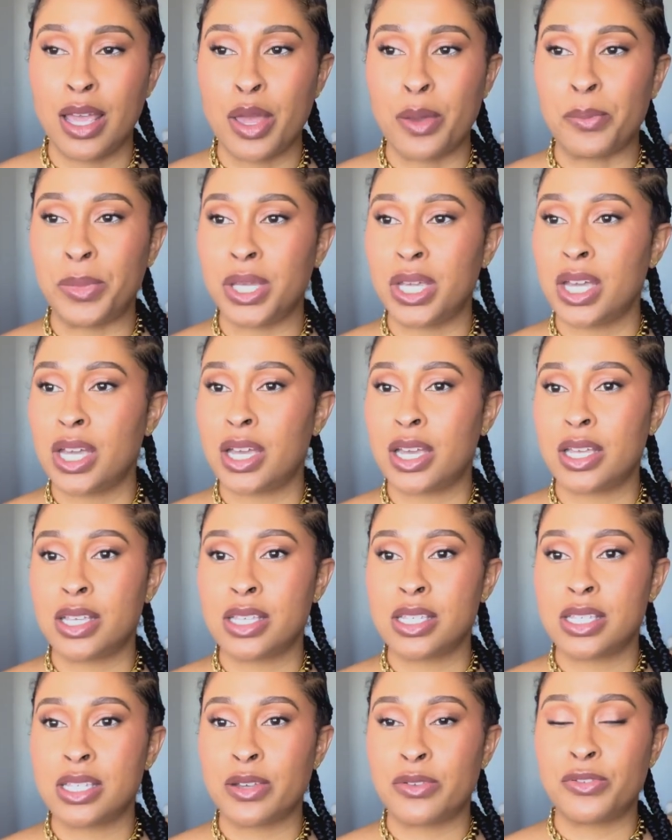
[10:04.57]

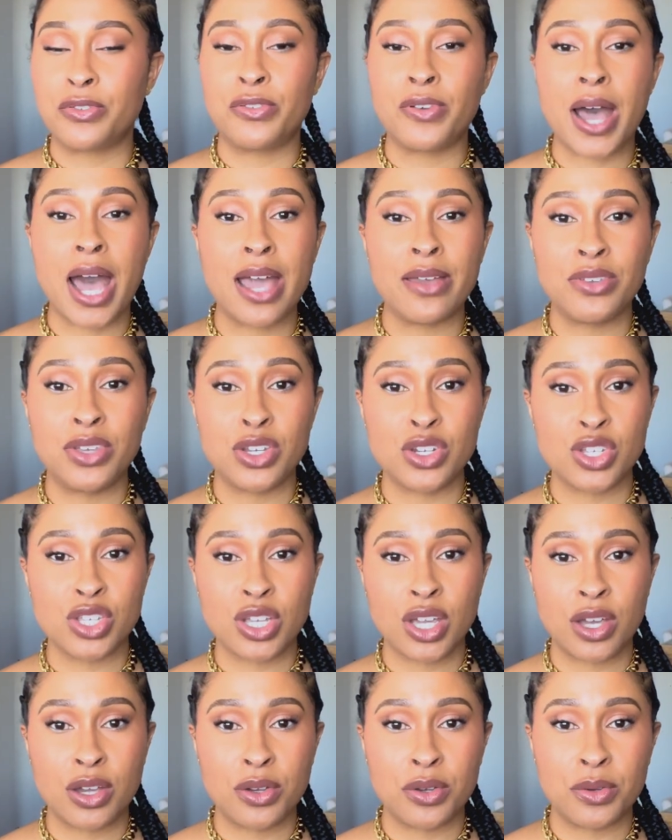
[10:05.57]
Because 5 years
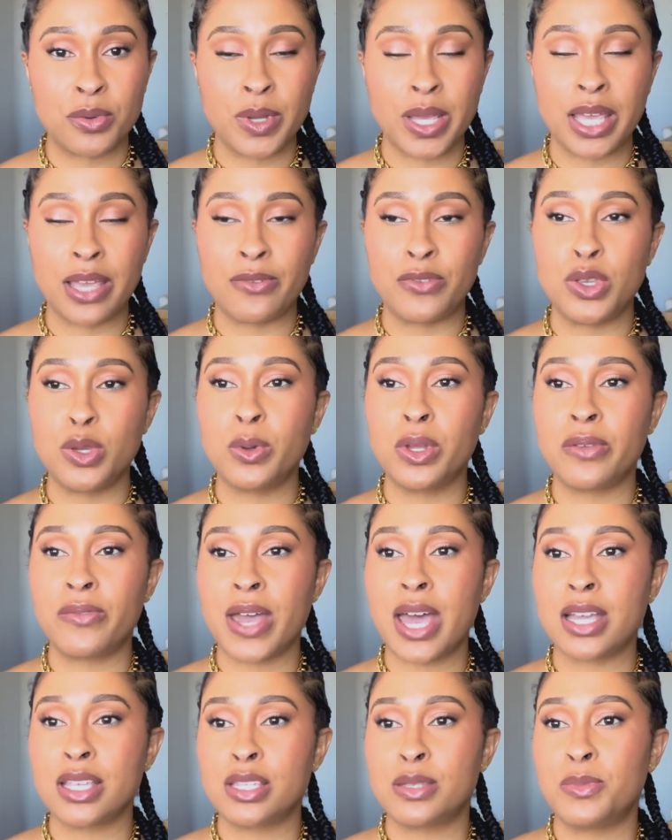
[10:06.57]
ago, if you would have
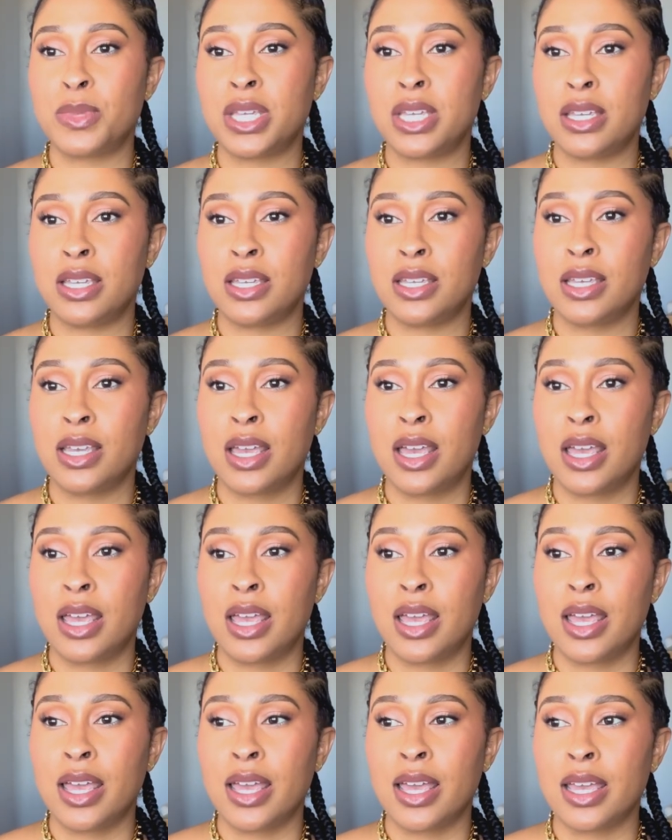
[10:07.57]
asked me,
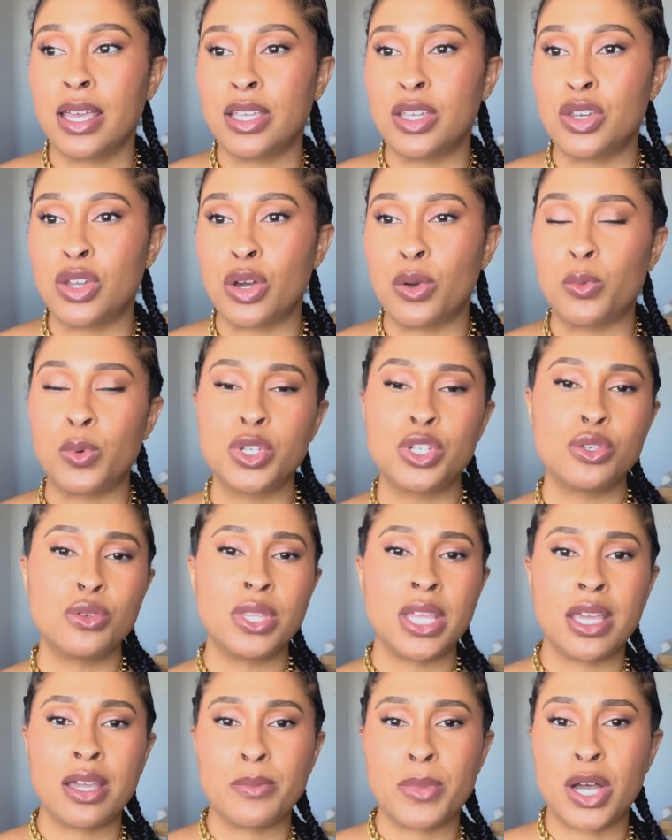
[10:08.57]
would you
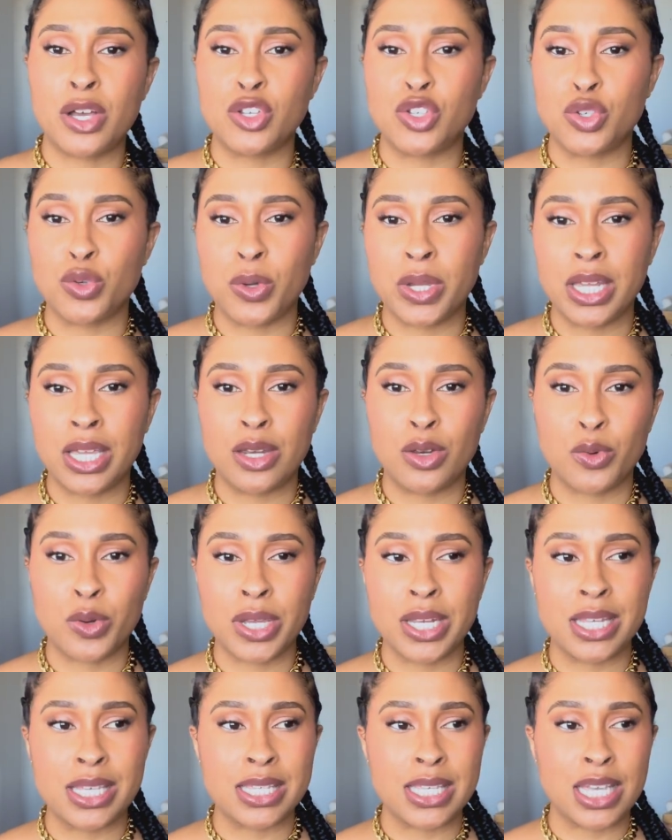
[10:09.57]
think about joining an
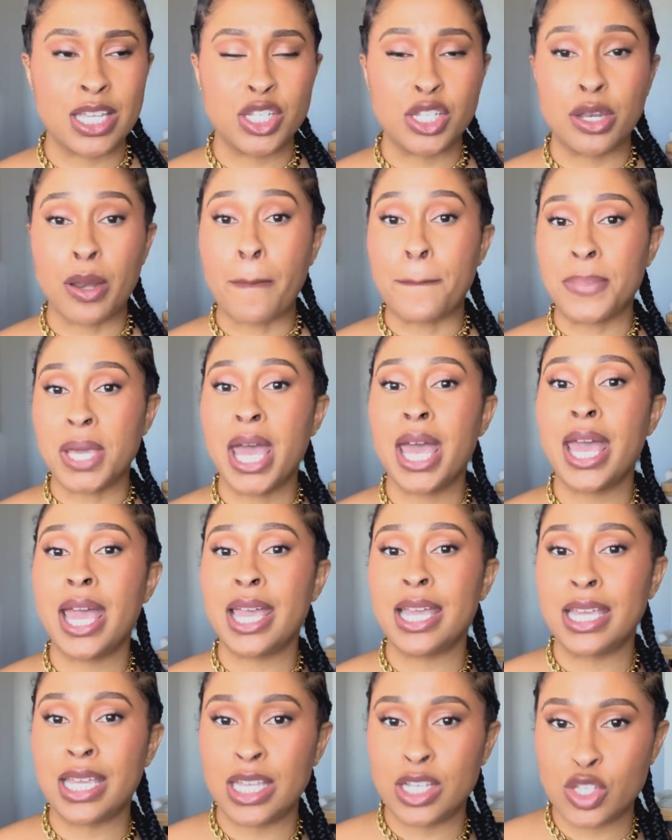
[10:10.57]
organization,
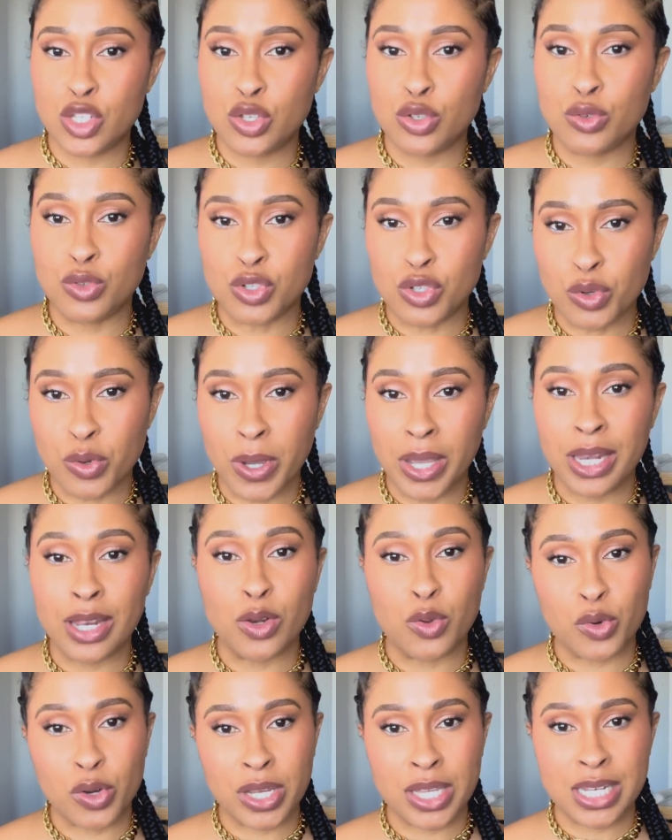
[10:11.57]
paying to join an
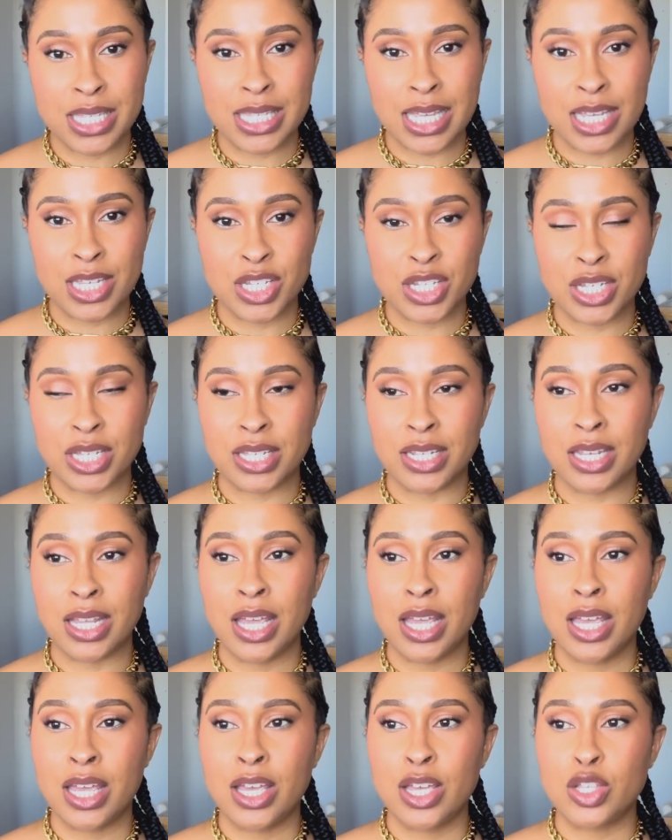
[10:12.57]
organization
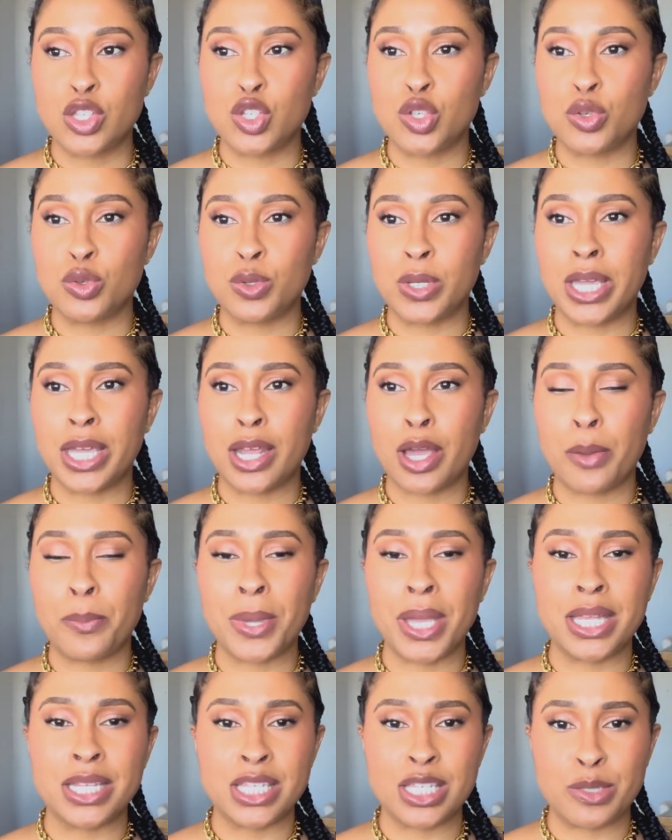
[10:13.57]
to get up
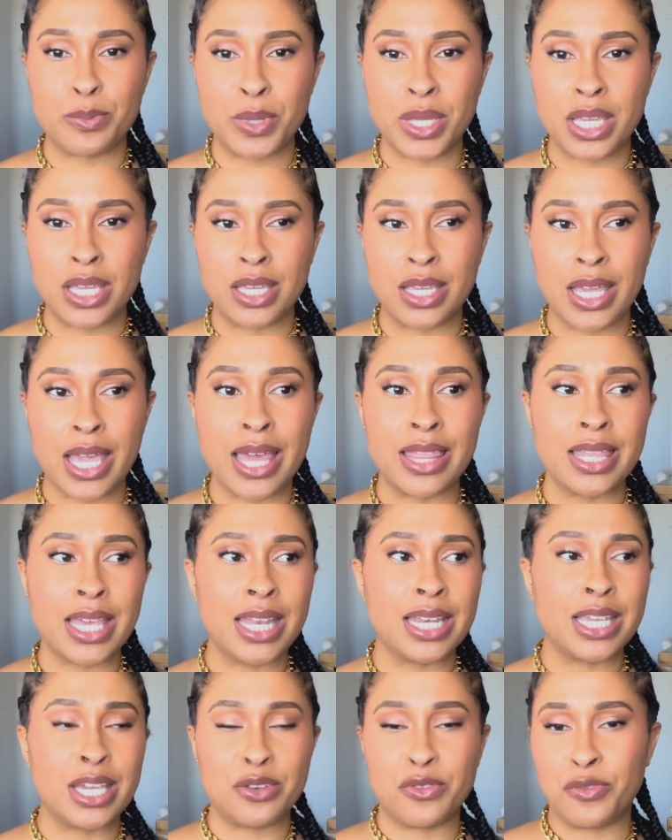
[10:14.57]
and speak and
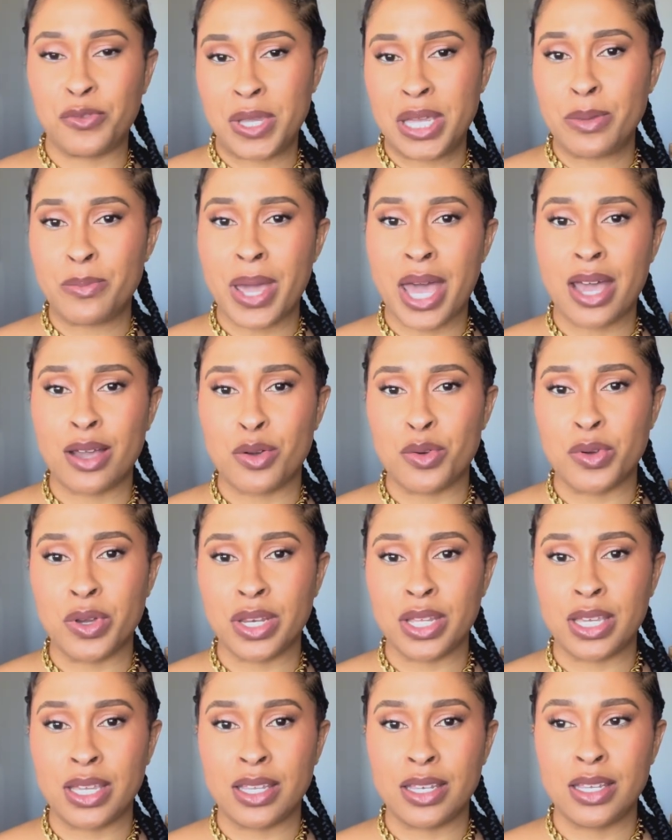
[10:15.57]
then get feedback on
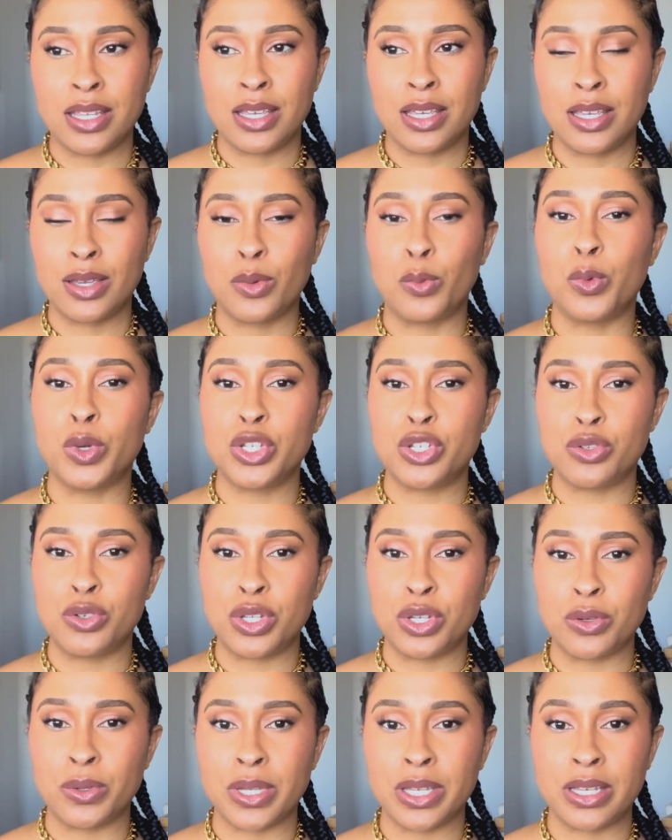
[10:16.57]
it, would you
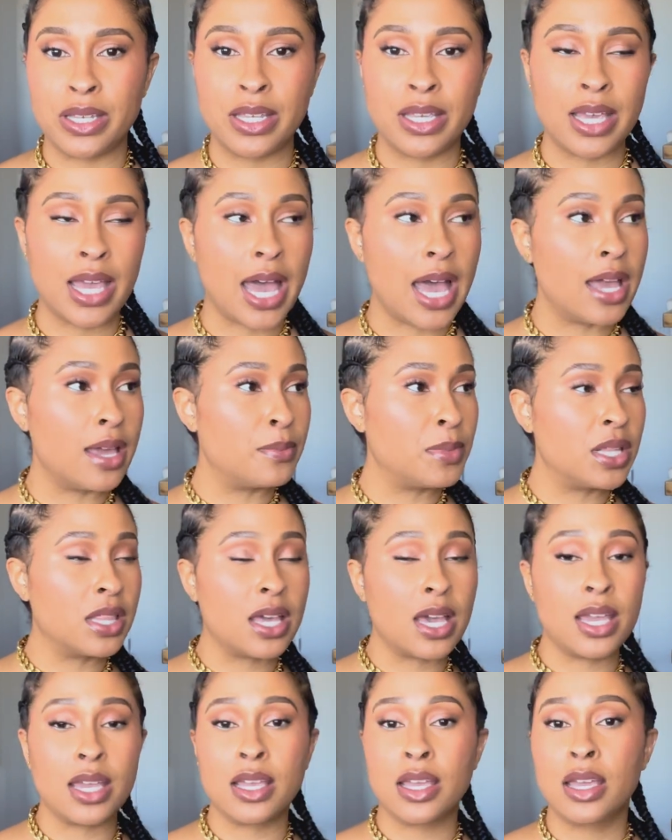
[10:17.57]
do it? I'd be
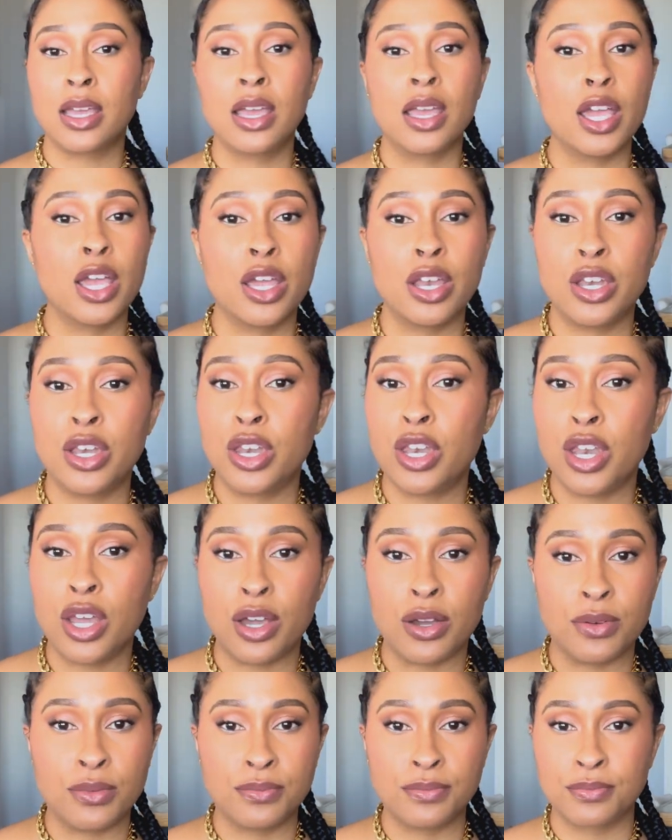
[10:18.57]
like,
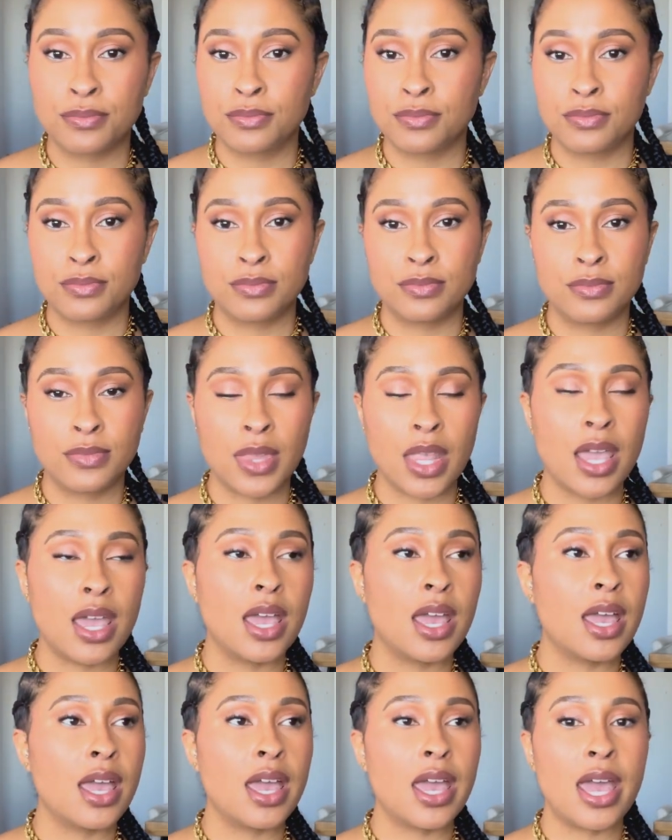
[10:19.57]
no,
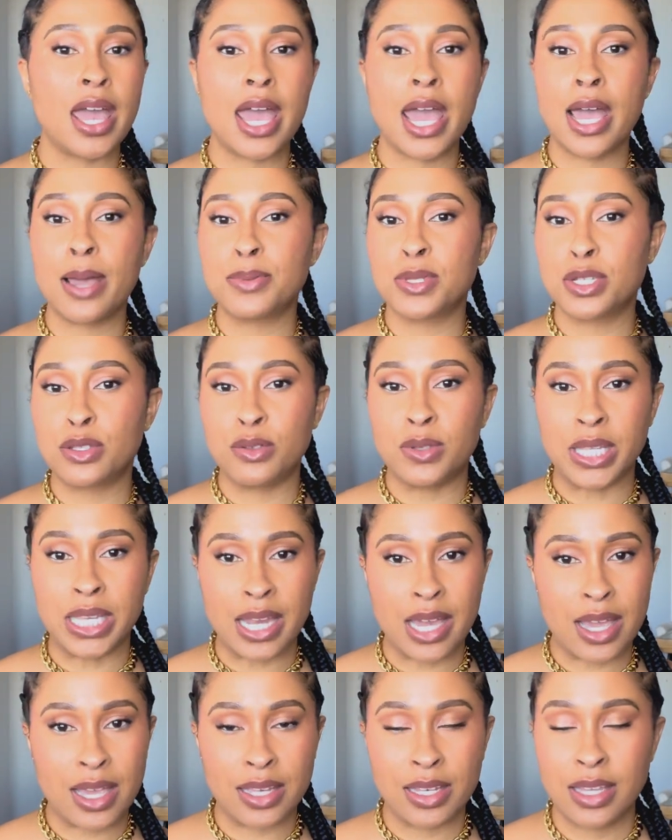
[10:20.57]
absolutely
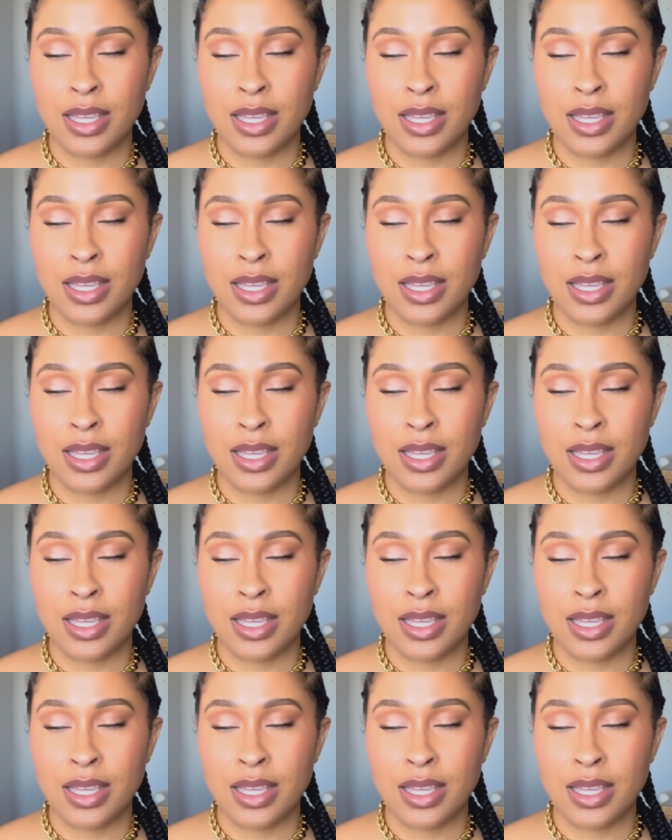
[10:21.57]
not.